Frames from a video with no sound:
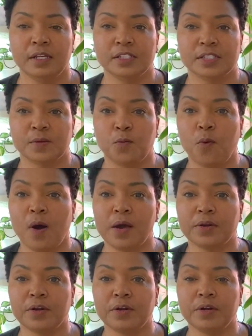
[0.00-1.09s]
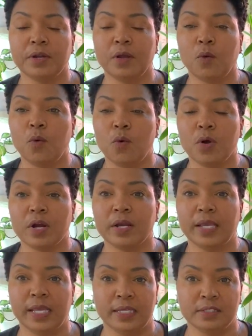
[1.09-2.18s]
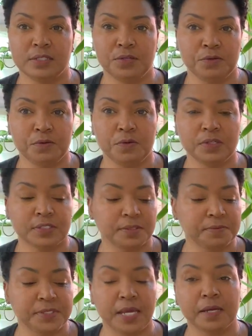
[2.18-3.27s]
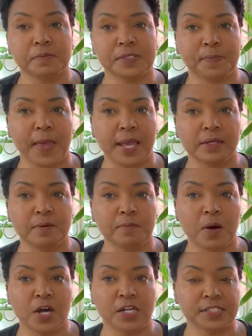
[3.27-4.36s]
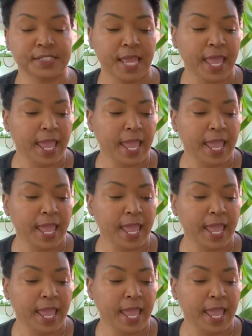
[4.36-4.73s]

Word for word: some water or into some damp sphagnum moss.